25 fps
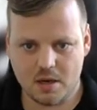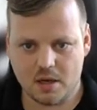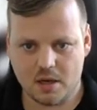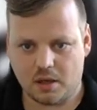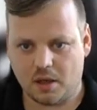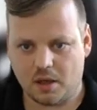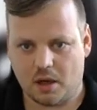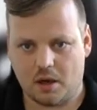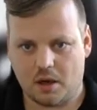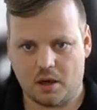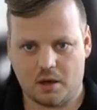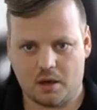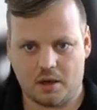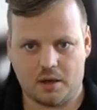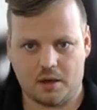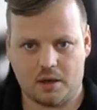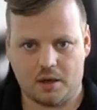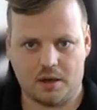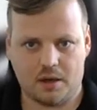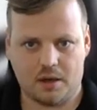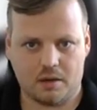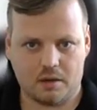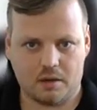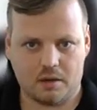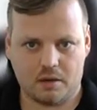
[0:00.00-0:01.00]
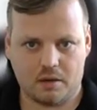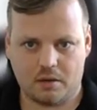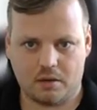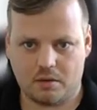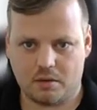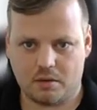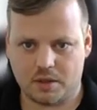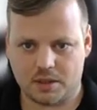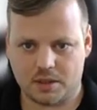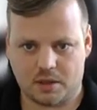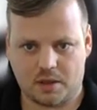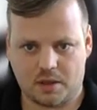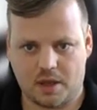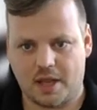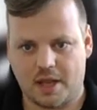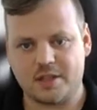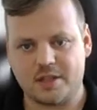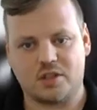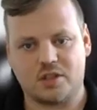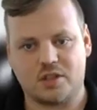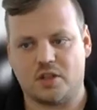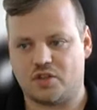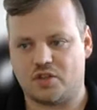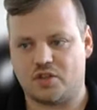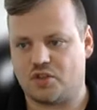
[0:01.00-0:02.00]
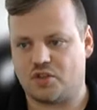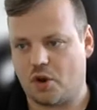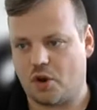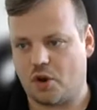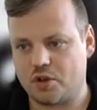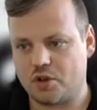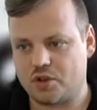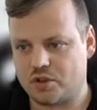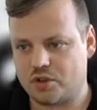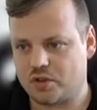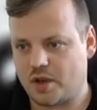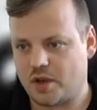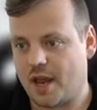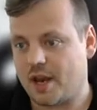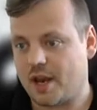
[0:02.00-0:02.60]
the incident search.